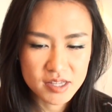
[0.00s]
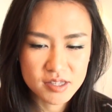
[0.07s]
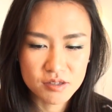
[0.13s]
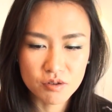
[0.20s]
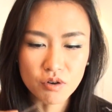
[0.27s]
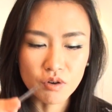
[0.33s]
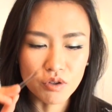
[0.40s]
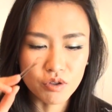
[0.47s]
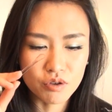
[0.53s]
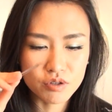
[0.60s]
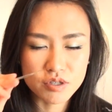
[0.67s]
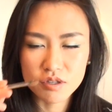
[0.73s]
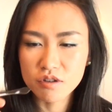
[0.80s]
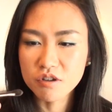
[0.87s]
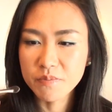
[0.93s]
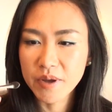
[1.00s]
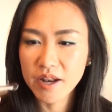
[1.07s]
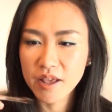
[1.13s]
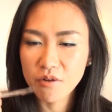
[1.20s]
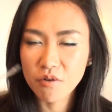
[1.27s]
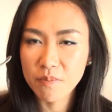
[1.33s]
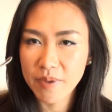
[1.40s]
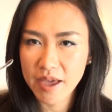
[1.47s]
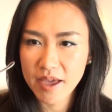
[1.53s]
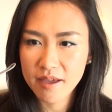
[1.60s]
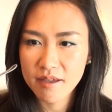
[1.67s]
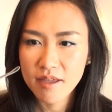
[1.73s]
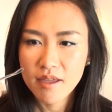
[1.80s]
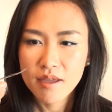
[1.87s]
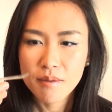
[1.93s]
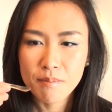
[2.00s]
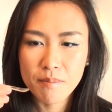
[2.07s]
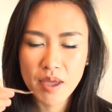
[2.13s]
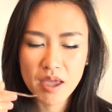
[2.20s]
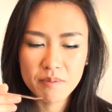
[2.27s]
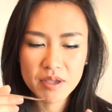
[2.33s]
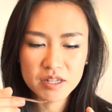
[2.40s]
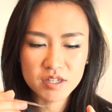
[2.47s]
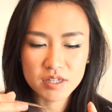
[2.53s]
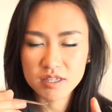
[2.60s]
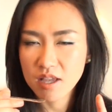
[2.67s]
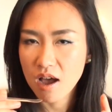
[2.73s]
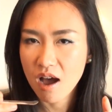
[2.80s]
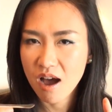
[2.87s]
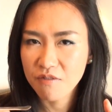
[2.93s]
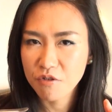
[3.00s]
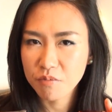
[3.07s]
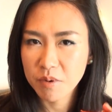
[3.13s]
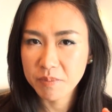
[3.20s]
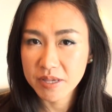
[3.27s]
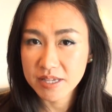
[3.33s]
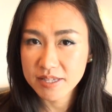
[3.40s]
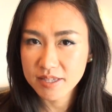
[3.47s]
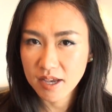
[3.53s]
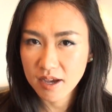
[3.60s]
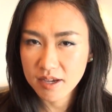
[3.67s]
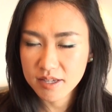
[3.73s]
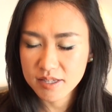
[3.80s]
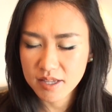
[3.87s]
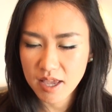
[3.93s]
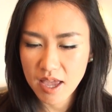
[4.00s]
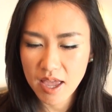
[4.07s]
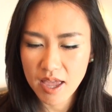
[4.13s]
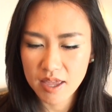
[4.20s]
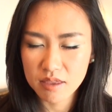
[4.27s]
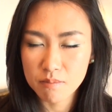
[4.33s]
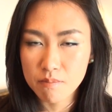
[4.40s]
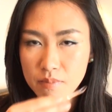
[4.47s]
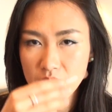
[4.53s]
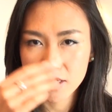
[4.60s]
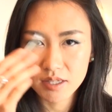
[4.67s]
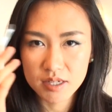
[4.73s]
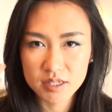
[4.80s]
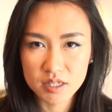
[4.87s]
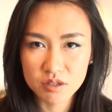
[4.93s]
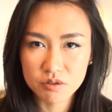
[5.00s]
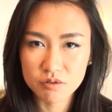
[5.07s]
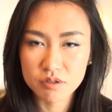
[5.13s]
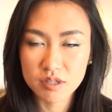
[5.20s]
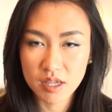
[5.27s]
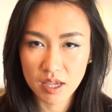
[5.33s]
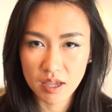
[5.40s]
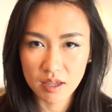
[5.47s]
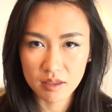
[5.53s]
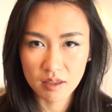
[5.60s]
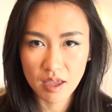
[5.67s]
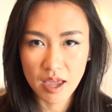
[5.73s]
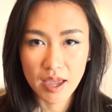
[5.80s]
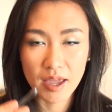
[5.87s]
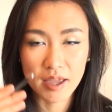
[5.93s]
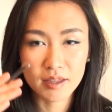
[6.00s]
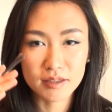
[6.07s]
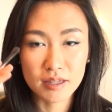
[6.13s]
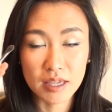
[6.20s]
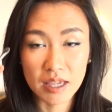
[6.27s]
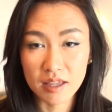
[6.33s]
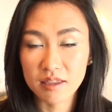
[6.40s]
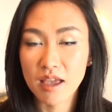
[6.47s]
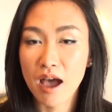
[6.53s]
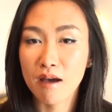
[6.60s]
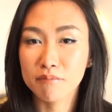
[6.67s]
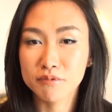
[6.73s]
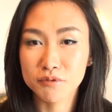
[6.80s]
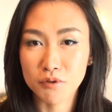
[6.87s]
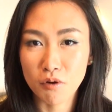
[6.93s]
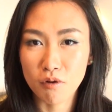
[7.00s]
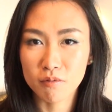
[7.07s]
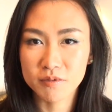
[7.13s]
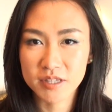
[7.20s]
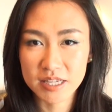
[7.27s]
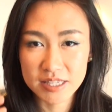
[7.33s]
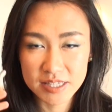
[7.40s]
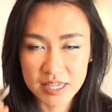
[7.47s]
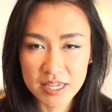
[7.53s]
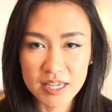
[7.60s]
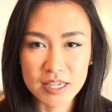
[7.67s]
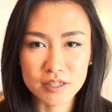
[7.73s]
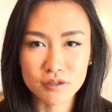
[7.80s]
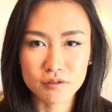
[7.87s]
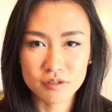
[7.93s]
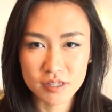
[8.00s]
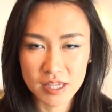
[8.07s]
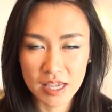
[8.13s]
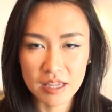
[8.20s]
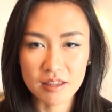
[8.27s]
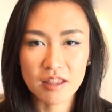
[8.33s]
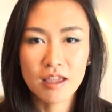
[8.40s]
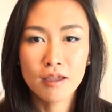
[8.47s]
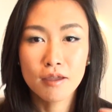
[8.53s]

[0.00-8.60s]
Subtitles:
So you scoop a little bit, maybe just a half of a pea size, and massage into your skin, and it absorbs, sink into your skin